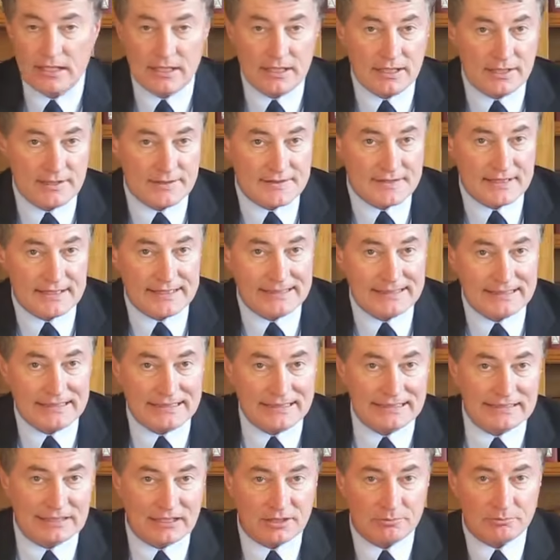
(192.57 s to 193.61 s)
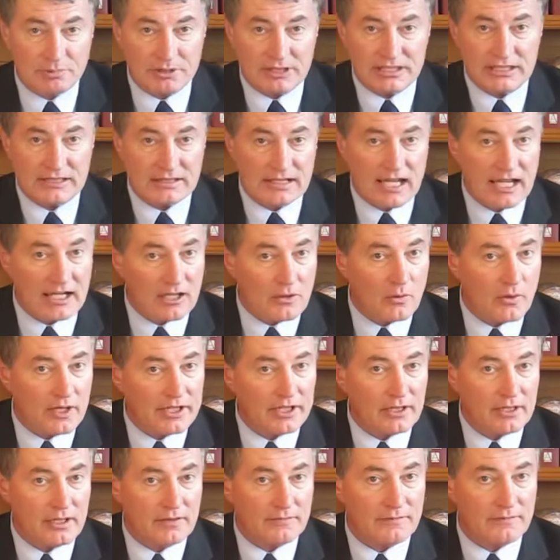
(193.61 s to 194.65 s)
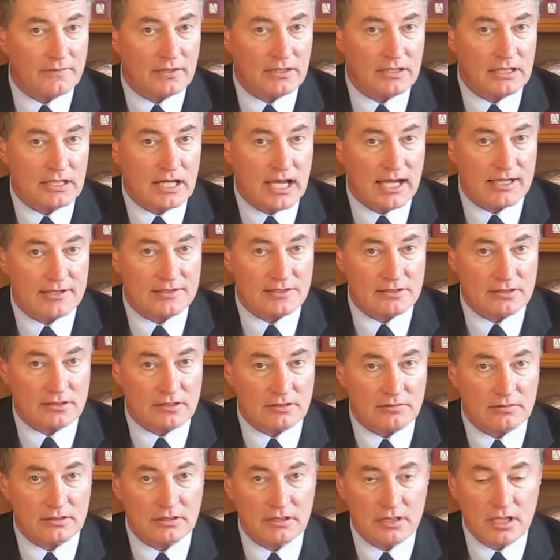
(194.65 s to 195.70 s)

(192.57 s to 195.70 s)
is a incomplete, not quite enough oxygen